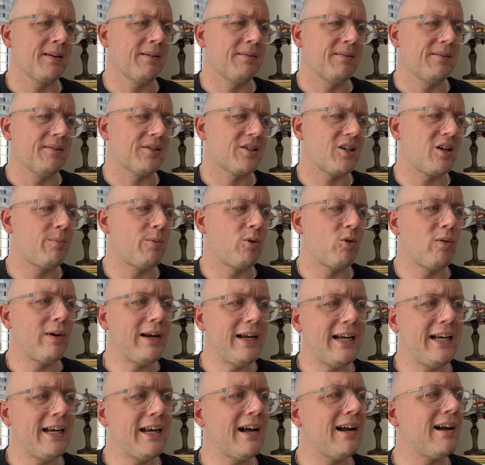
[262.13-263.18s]
So
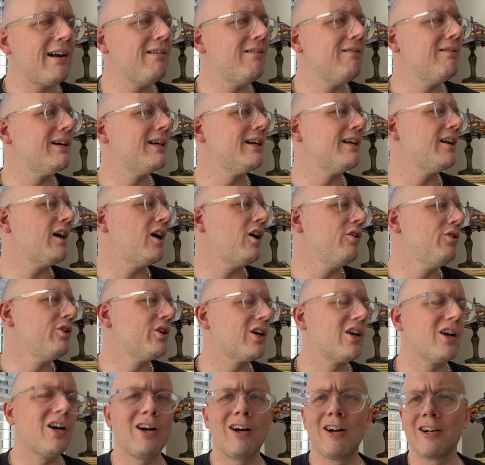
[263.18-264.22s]
Merino and
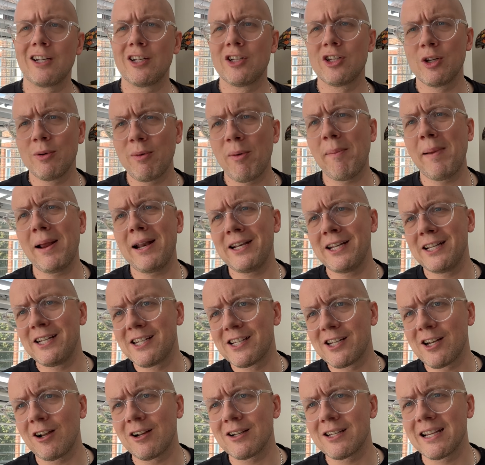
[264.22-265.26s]
Odegaard and Zubimendi
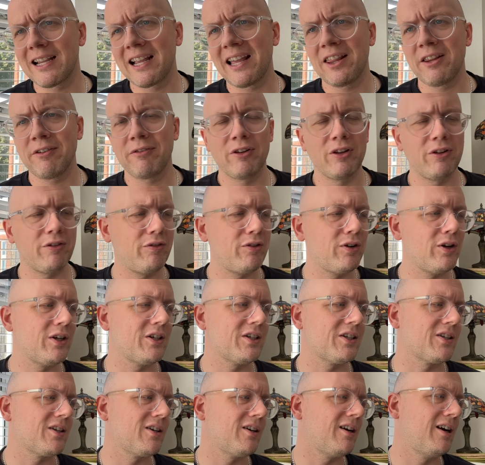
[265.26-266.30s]
start together for the
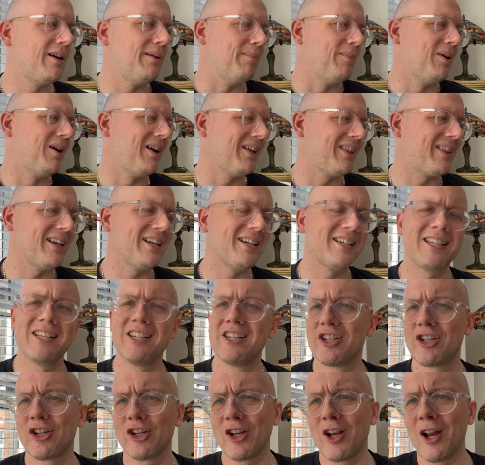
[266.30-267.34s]
first time, I think,
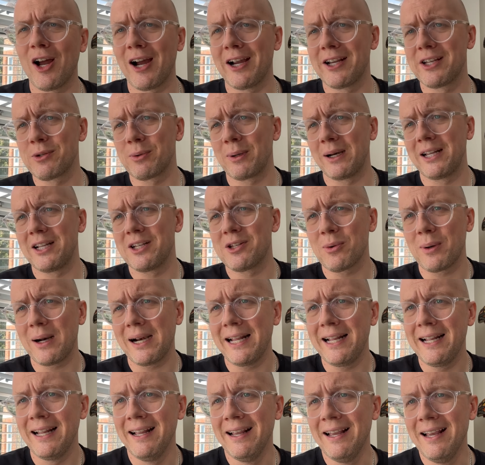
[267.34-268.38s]
since July
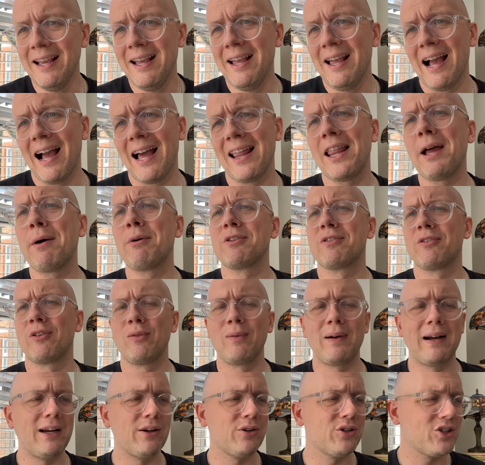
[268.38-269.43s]
2020, and that was for
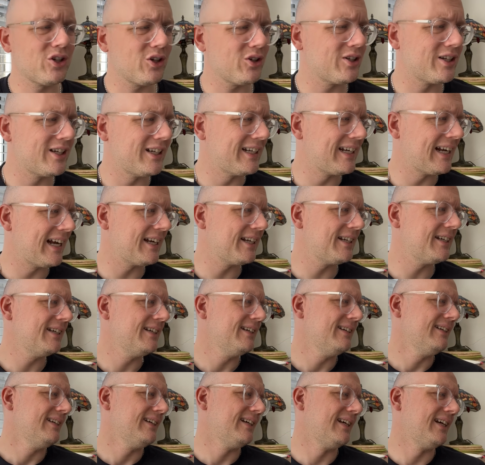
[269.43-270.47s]
Real Sociedad,
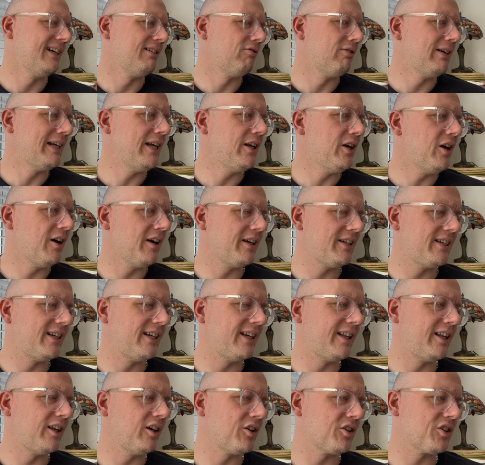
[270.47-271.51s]
reunited
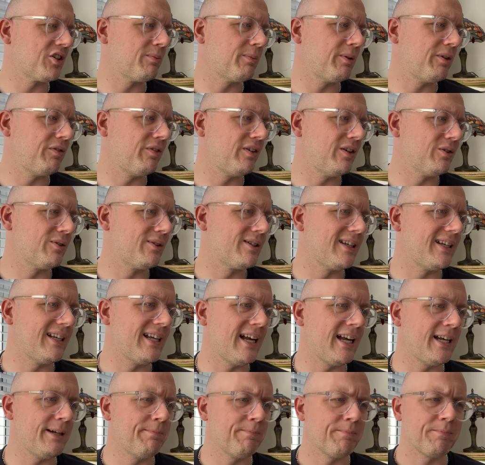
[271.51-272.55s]
in the Arsenal midfield
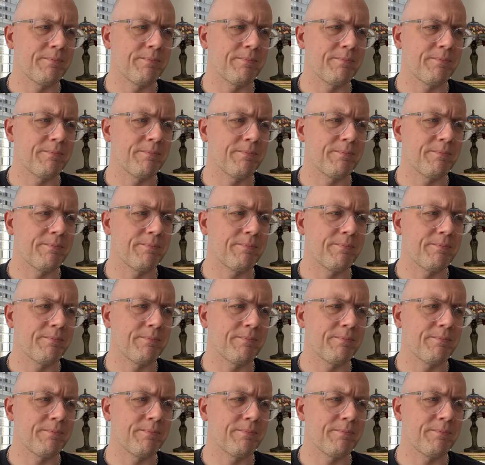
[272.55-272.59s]
today.